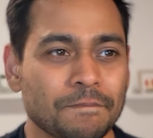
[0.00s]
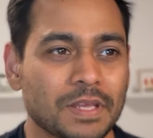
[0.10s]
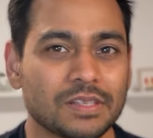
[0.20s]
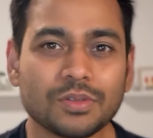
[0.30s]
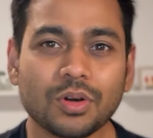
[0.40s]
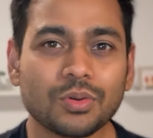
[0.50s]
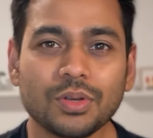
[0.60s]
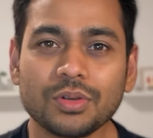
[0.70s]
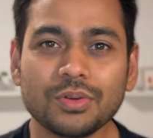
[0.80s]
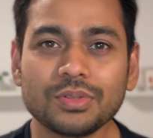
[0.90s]
is not
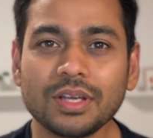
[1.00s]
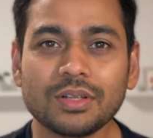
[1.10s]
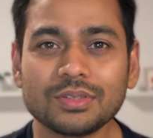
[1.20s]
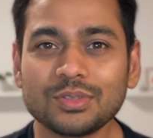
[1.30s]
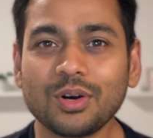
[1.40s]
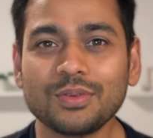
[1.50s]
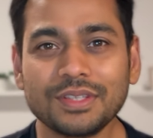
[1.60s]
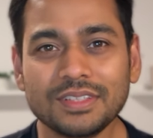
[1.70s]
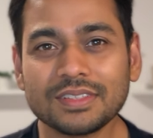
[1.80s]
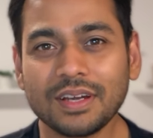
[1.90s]
going to solve
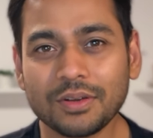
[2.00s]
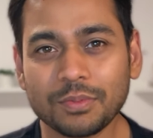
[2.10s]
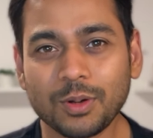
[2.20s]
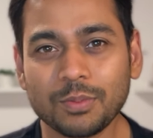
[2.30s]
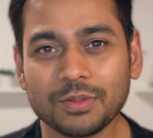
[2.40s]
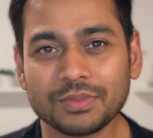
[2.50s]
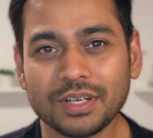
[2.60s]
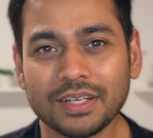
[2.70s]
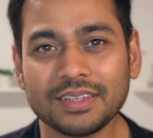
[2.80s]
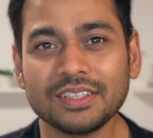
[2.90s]
these kind of problems,
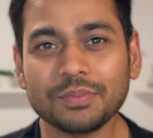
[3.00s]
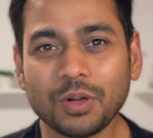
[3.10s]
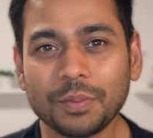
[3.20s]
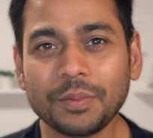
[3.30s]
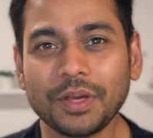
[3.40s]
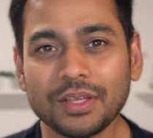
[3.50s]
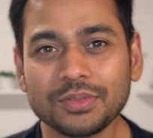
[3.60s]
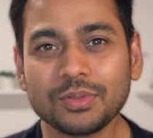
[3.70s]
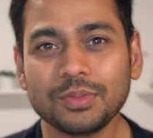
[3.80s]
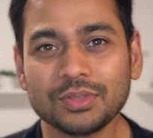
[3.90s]
right? This problem has
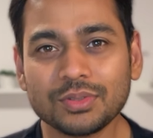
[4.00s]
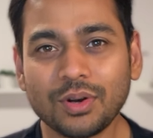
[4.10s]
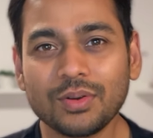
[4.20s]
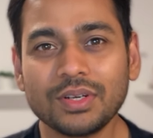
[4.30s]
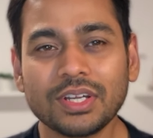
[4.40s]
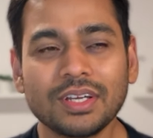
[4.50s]
to be solved